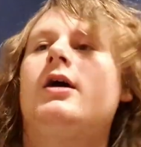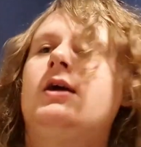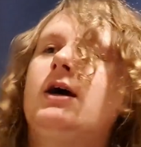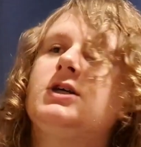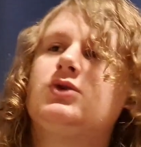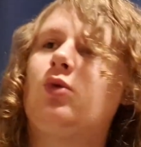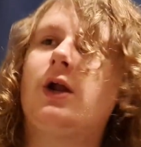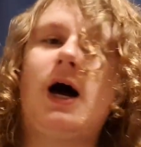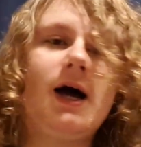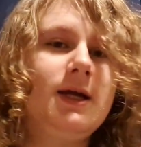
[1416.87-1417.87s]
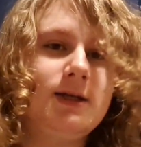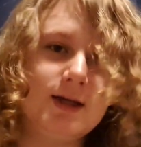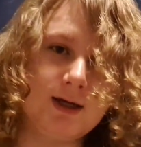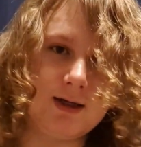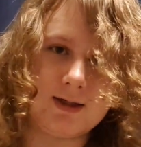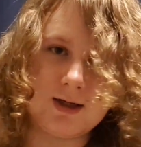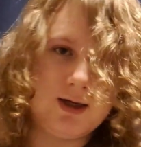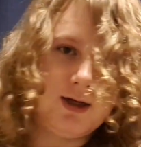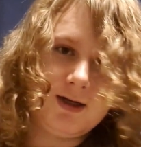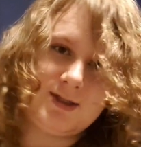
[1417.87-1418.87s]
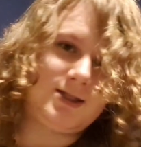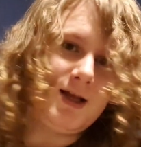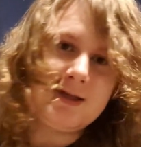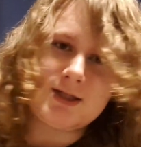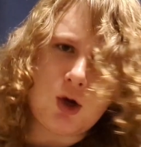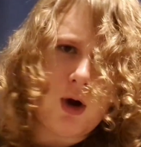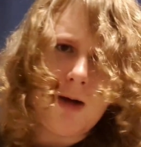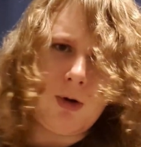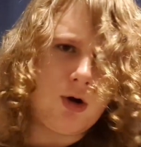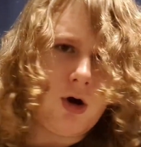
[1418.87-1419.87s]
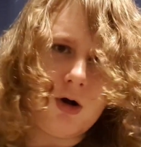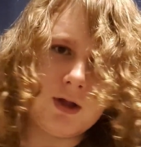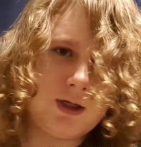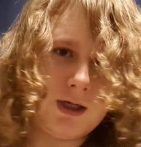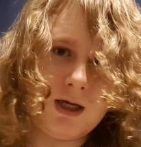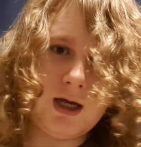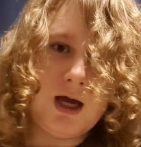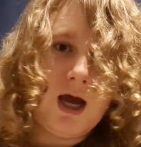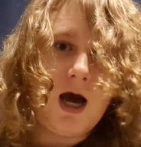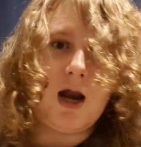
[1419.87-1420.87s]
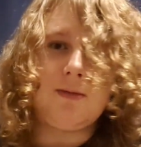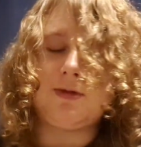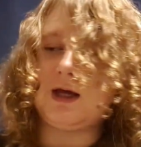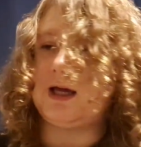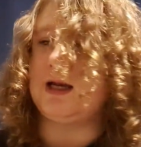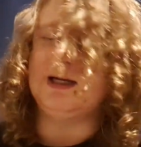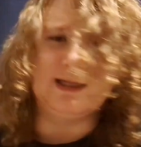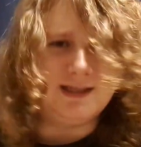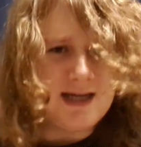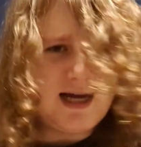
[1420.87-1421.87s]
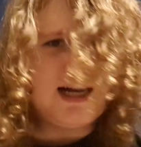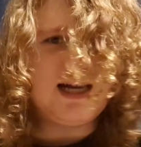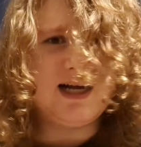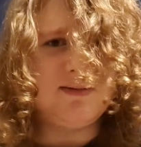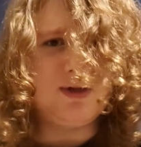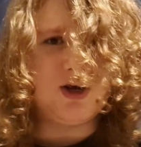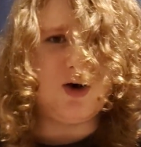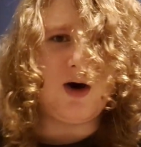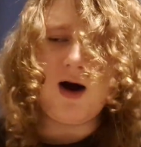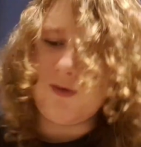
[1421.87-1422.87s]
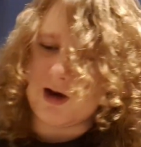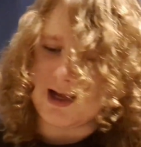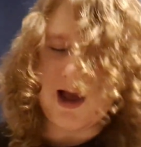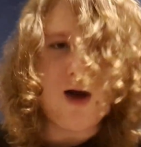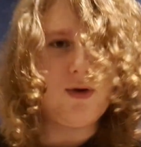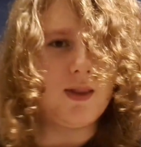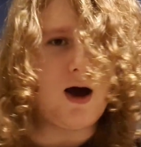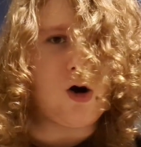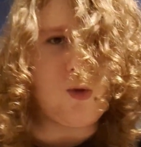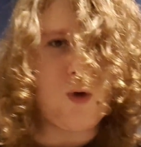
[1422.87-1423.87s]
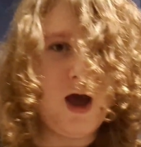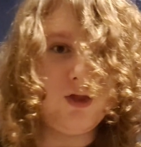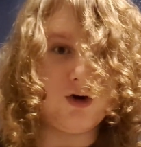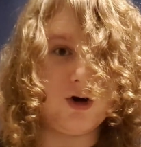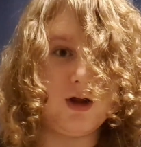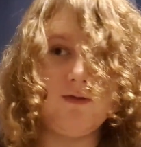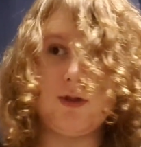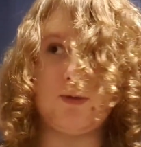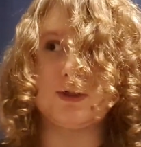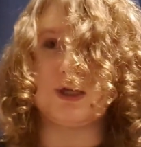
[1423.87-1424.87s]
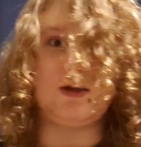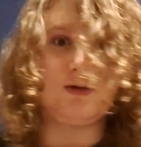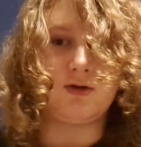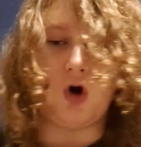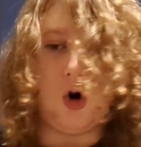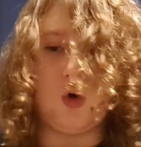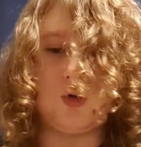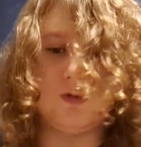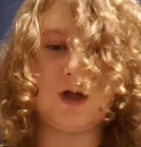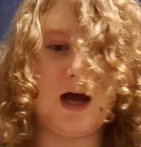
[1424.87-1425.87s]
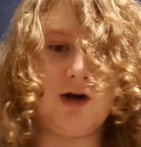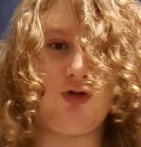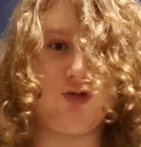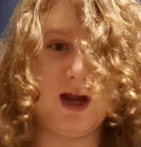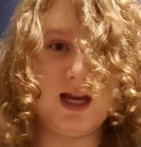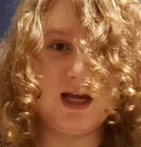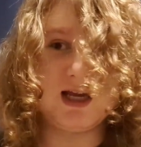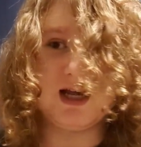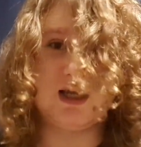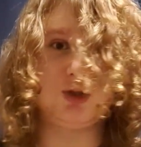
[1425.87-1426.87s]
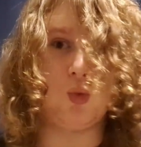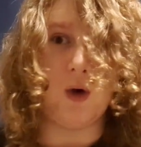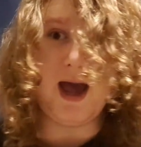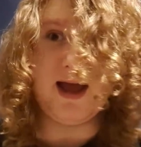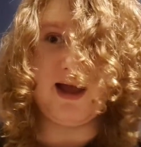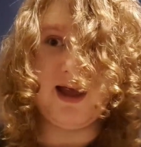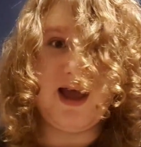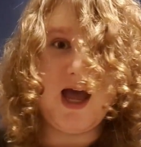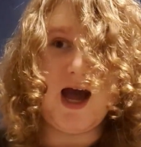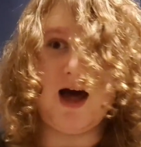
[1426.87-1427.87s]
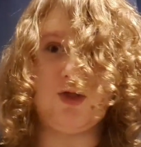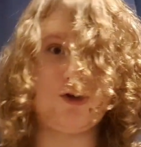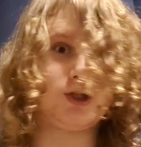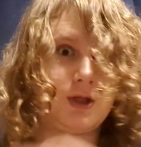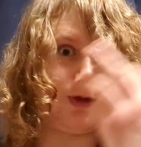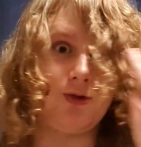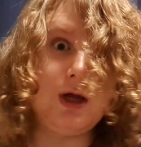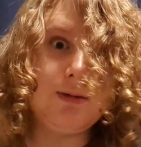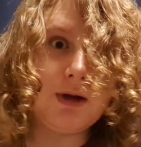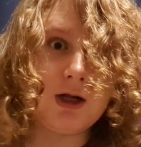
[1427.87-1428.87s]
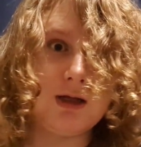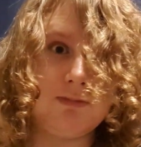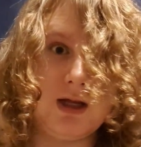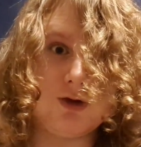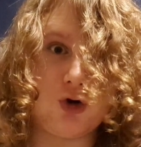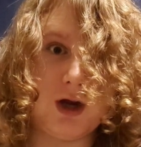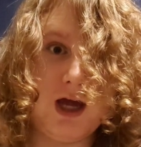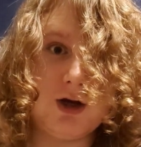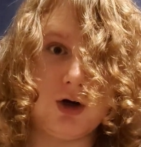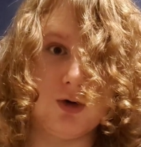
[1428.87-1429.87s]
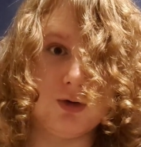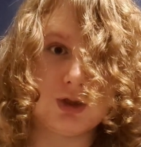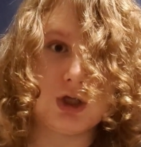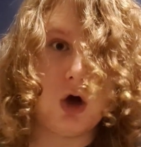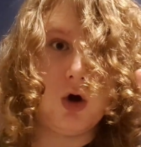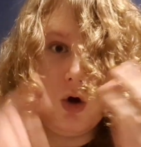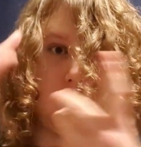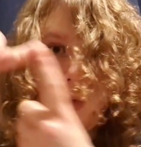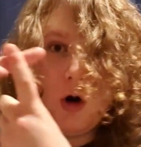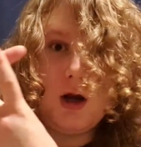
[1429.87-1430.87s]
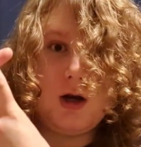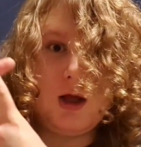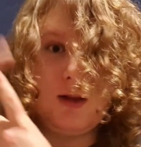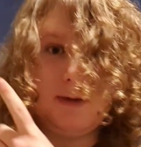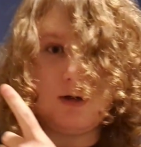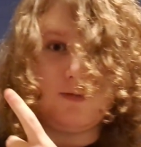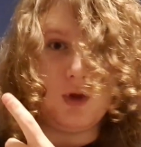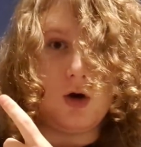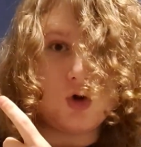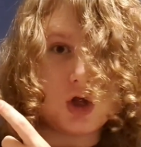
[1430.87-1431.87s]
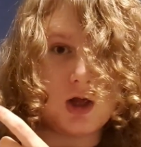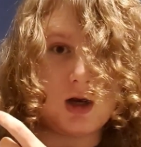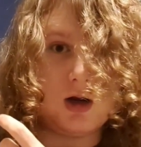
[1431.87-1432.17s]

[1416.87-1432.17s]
guess what I did? Since how I'm on holiday, and I'm thinking, damn, you know, I want to get out in that hot weather, even though it's like cold and it's raining and it's wet, and there's 3 mini tornadoes, one in the middle of the ocean